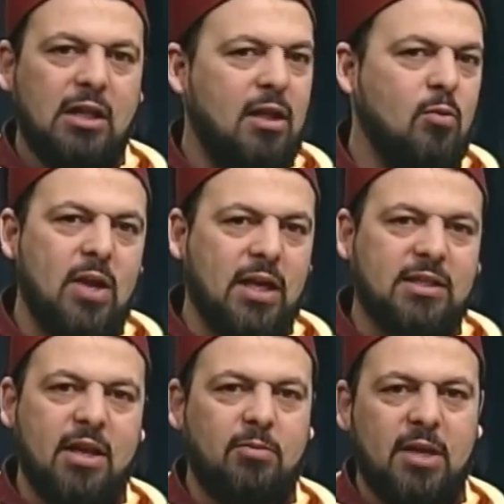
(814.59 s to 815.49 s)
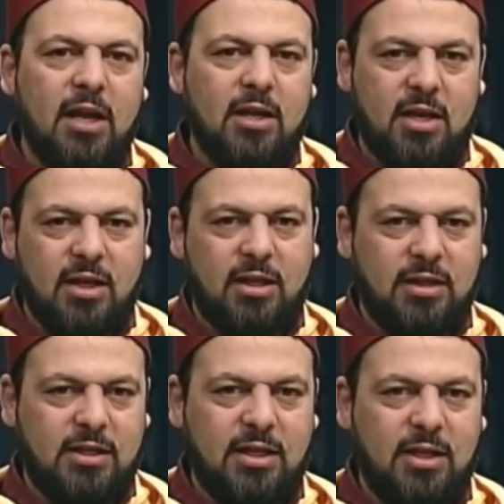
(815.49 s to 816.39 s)
then we accept anything
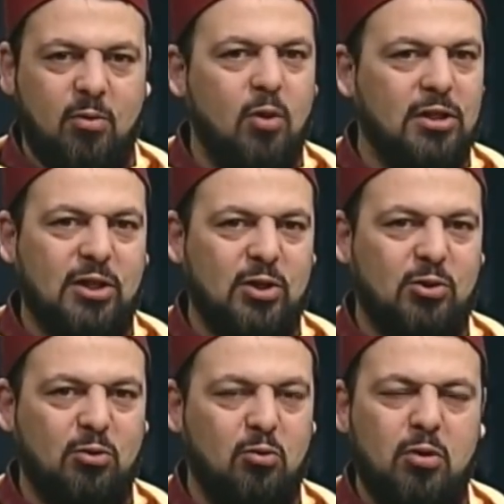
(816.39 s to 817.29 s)
that He wants us to do.